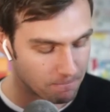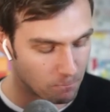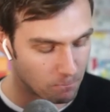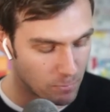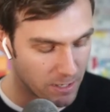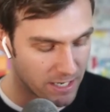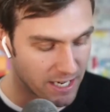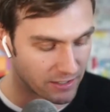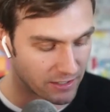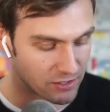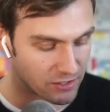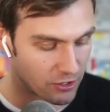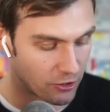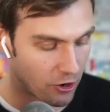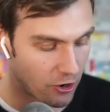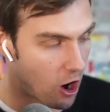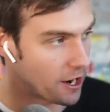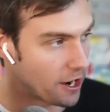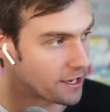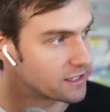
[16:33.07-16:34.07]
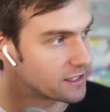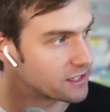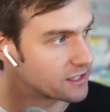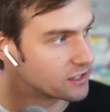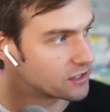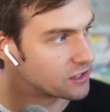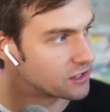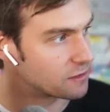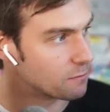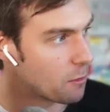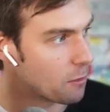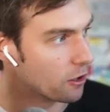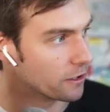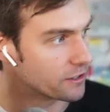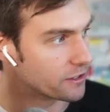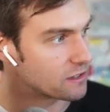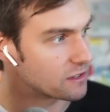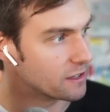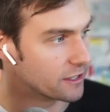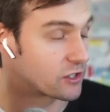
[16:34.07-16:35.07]
because your audience is small
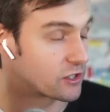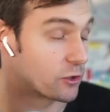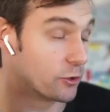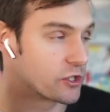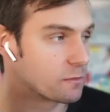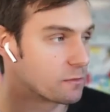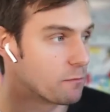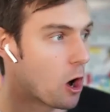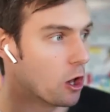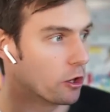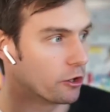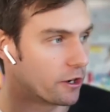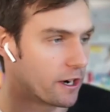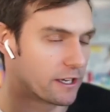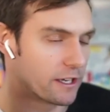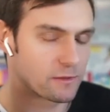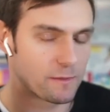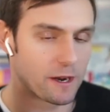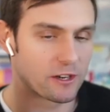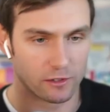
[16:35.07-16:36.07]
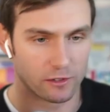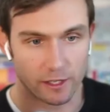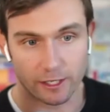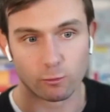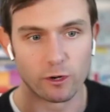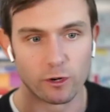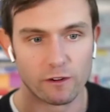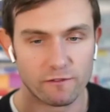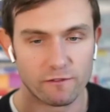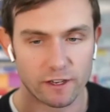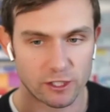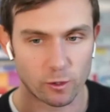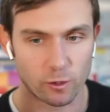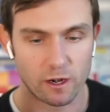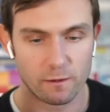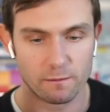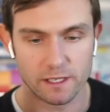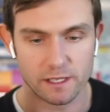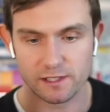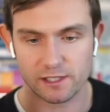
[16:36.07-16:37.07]
it's or smaller especially like we're in
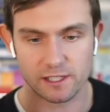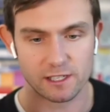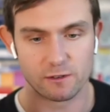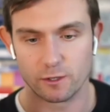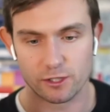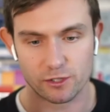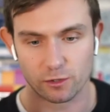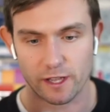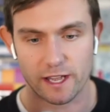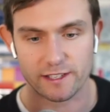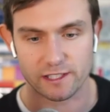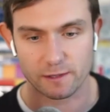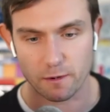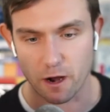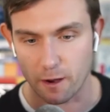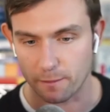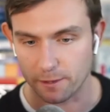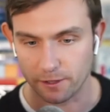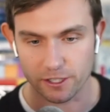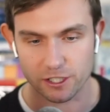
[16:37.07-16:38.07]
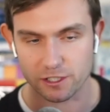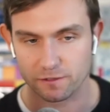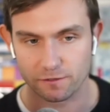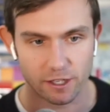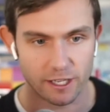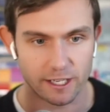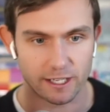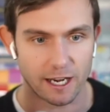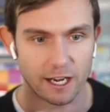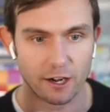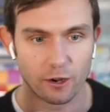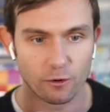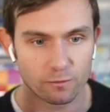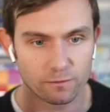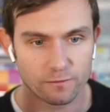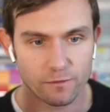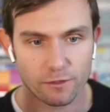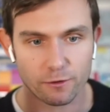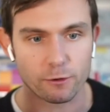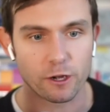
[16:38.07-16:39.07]
victoria bc which only has a population of like i don't know
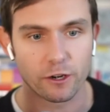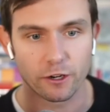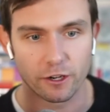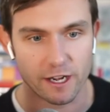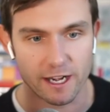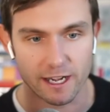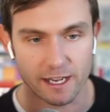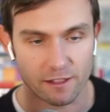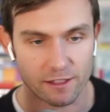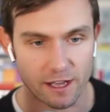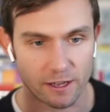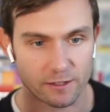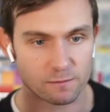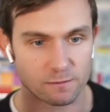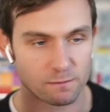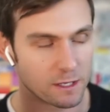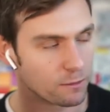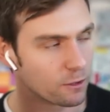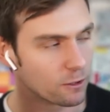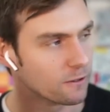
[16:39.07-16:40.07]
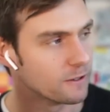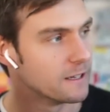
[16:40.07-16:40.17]
380000 people